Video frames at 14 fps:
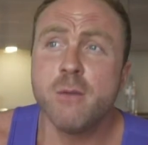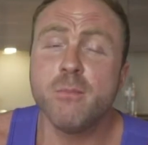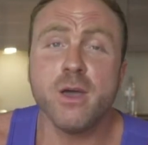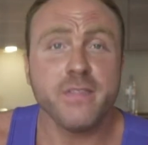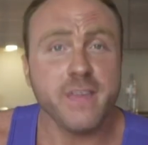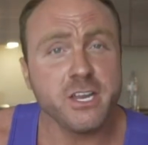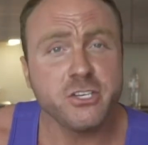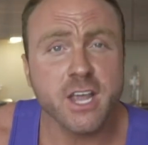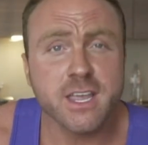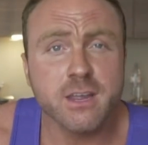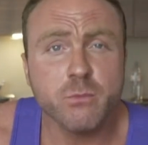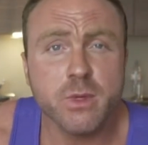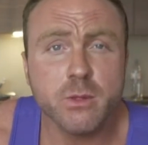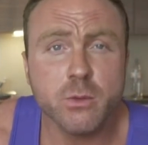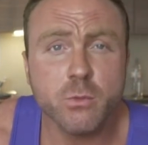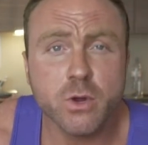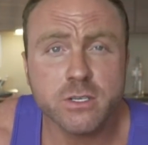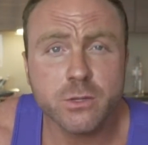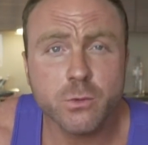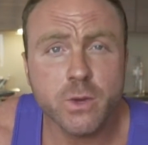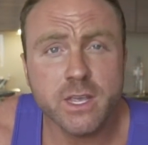but they check in with you
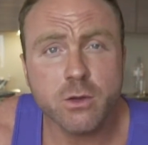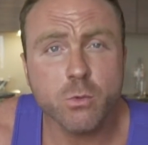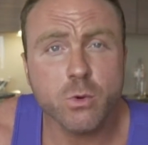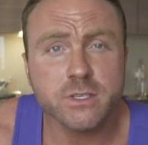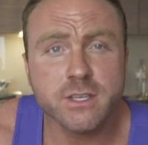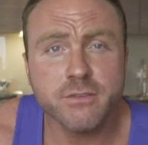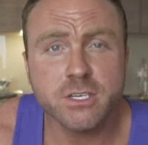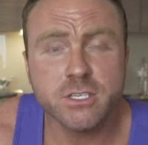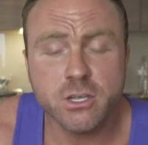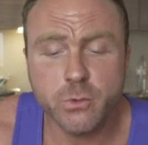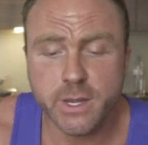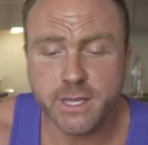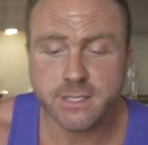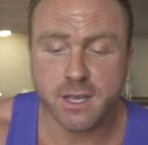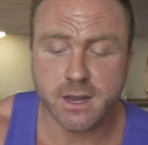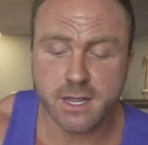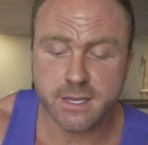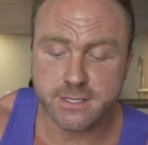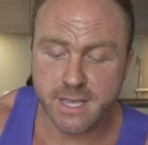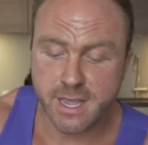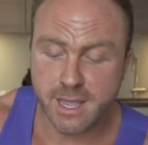once a week or once every 2 weeks, and I
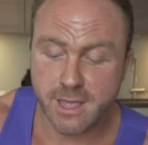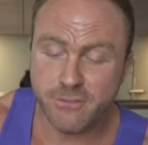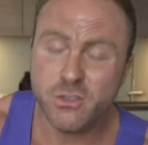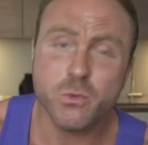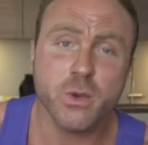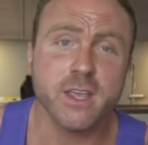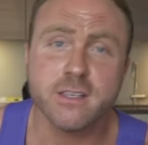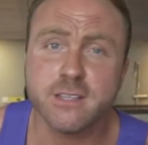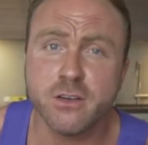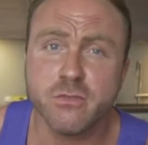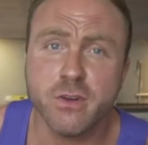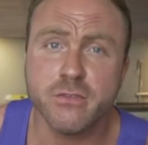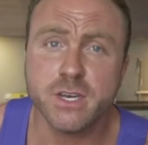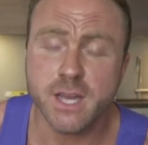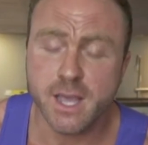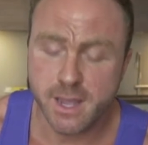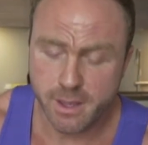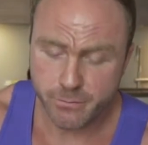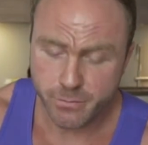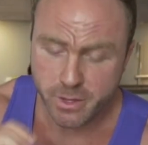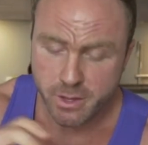say, if you weigh yourself every day,